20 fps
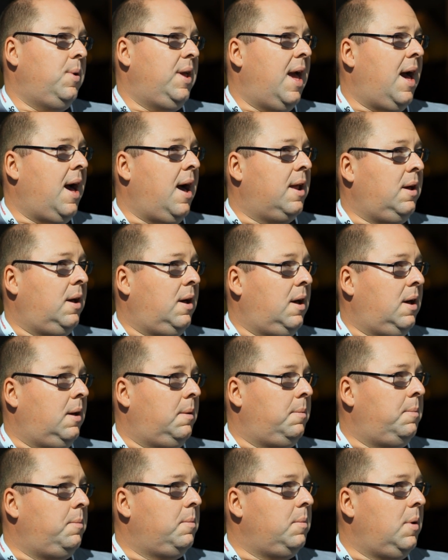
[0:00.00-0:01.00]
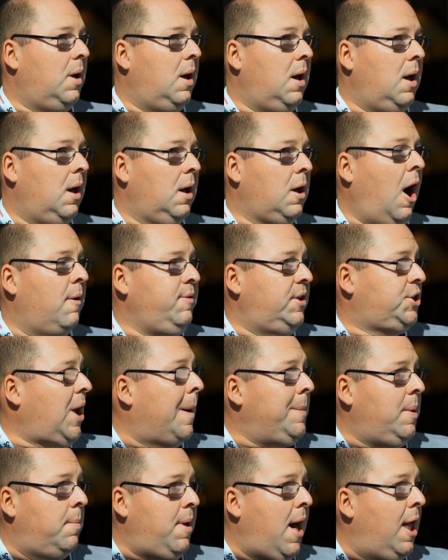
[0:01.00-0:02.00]
We had a, a coffee
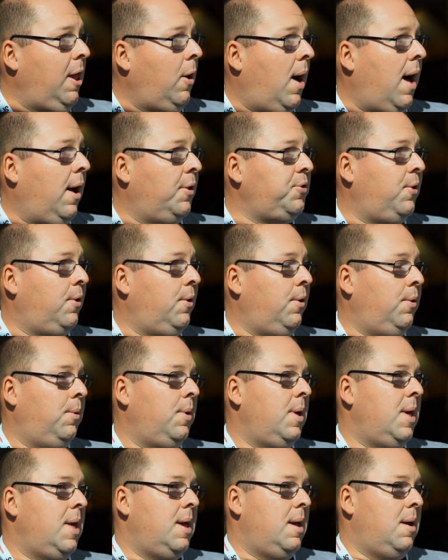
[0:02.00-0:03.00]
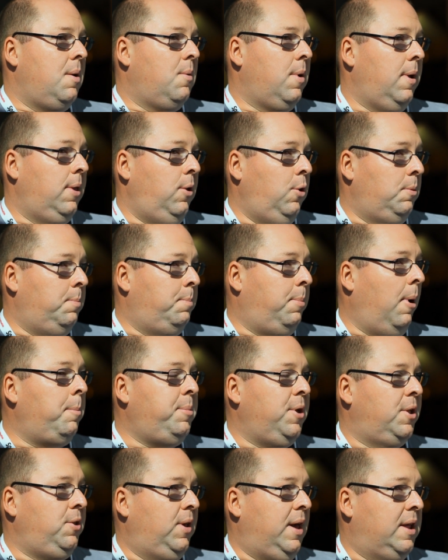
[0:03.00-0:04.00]
shop in Palo Alto where you'd
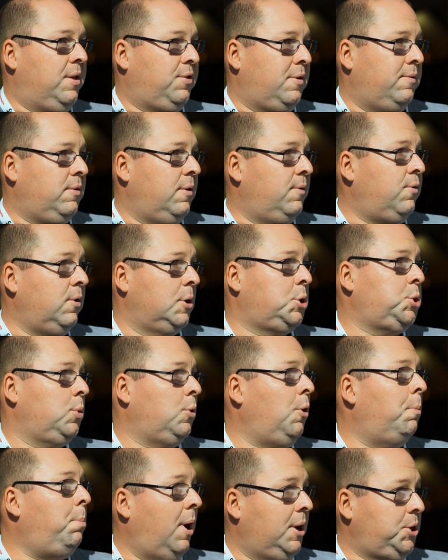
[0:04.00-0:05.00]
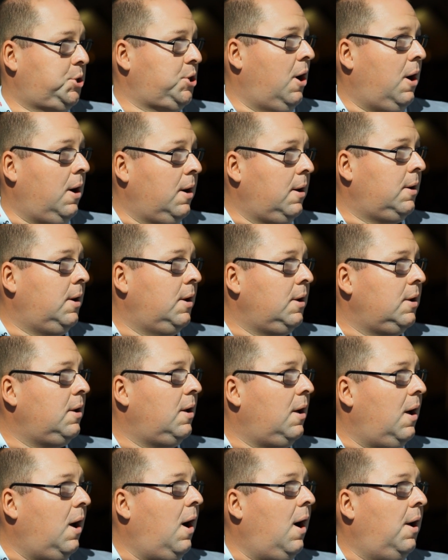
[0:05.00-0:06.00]
bump it and you get sort of a virtual punch card
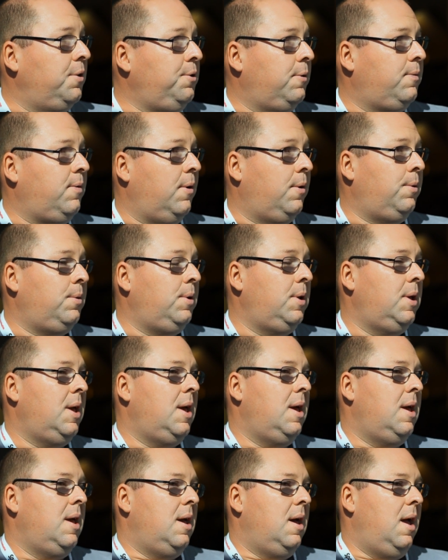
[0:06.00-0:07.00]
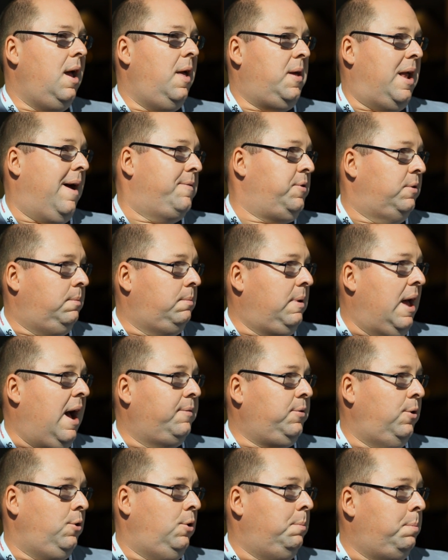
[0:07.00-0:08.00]
on your phone, mm-hmm. and then after
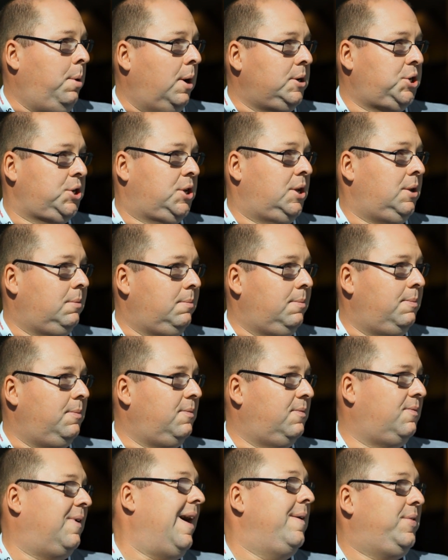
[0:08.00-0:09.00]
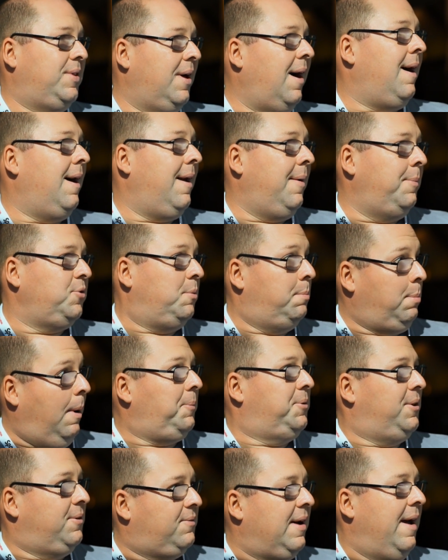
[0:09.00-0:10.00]
after you punched it five times or
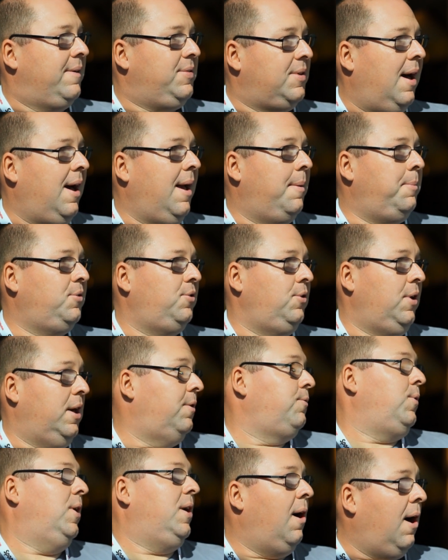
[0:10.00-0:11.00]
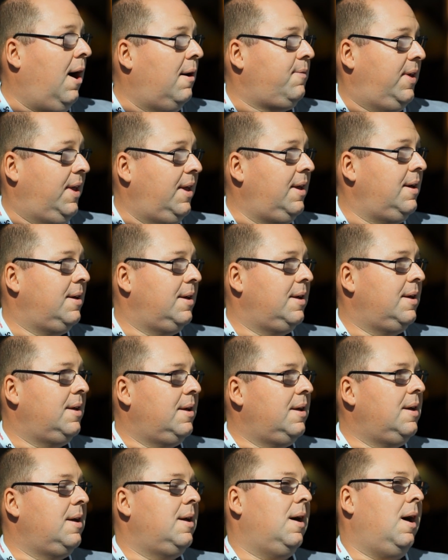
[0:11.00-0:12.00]
bumped it five times, you get a free coffee.
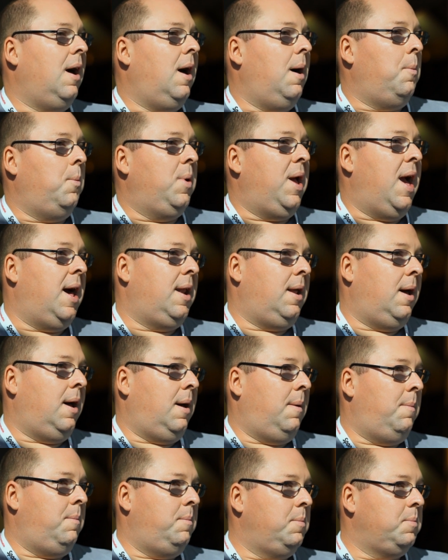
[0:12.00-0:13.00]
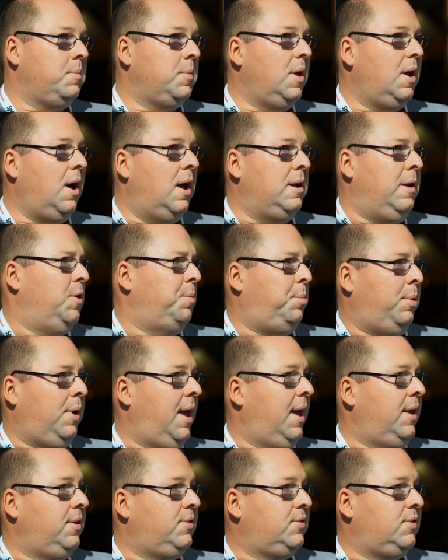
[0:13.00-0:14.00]
Nice. Um, we had um, another
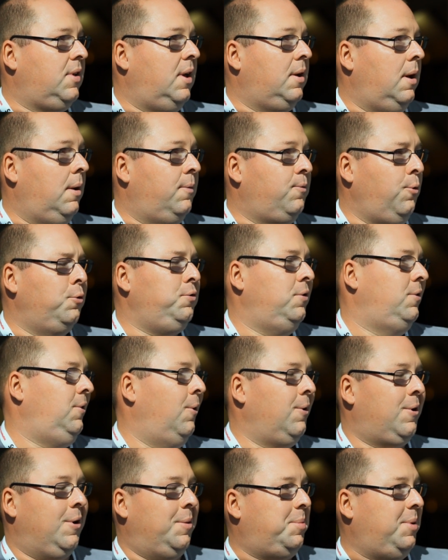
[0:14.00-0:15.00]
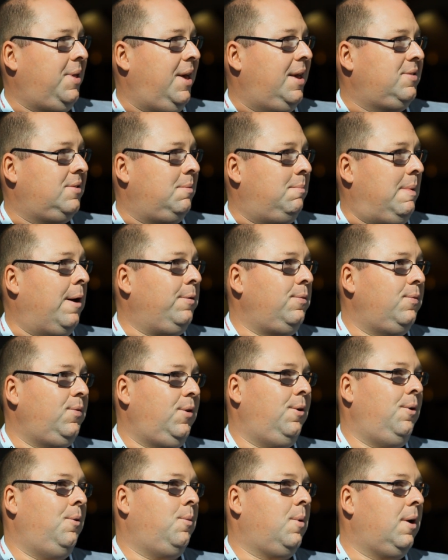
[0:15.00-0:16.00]
place, a frozen yogurt place in Mountain
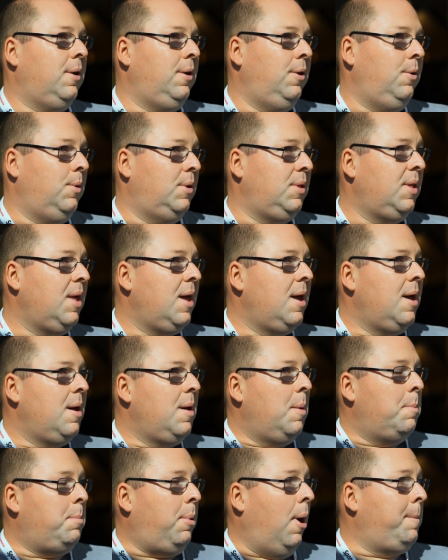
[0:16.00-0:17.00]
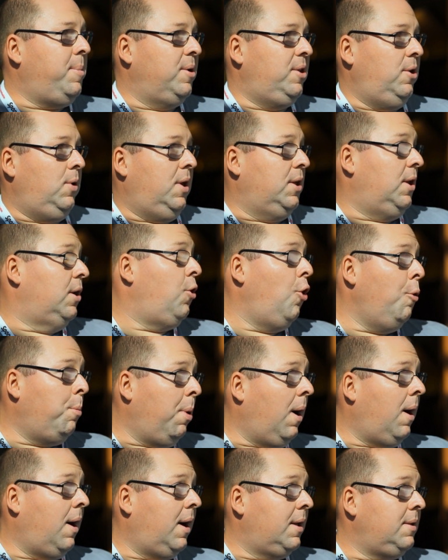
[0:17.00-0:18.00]
View, where you would bump and you get a
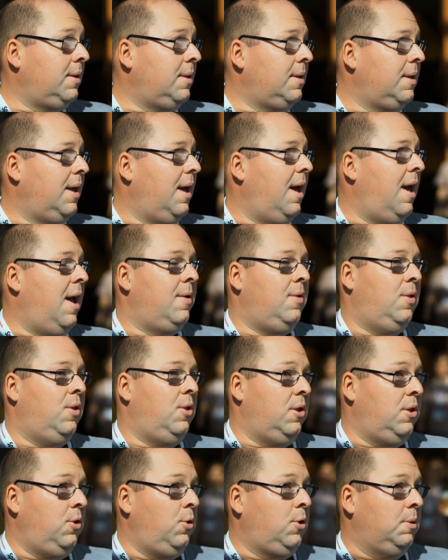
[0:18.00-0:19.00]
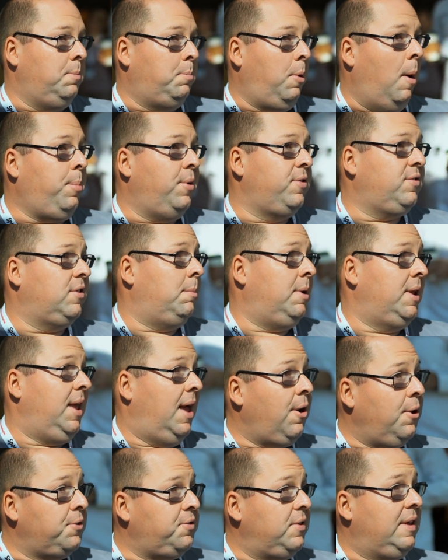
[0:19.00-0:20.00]
coupon, and then you could bump with somebody
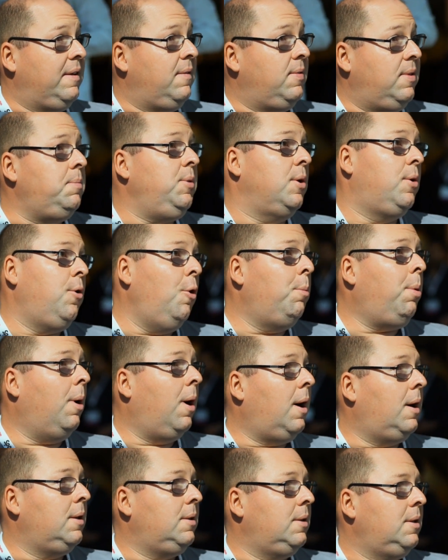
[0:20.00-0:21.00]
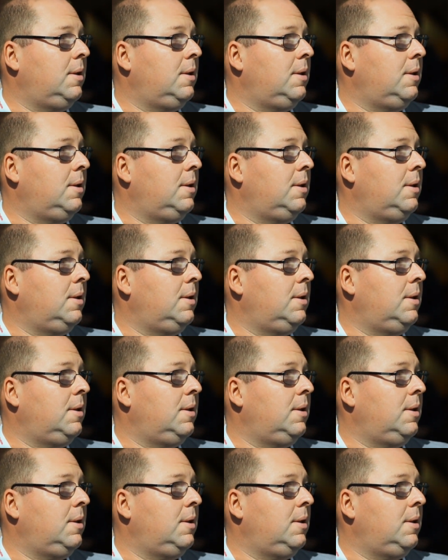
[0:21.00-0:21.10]
else and give them the coupon.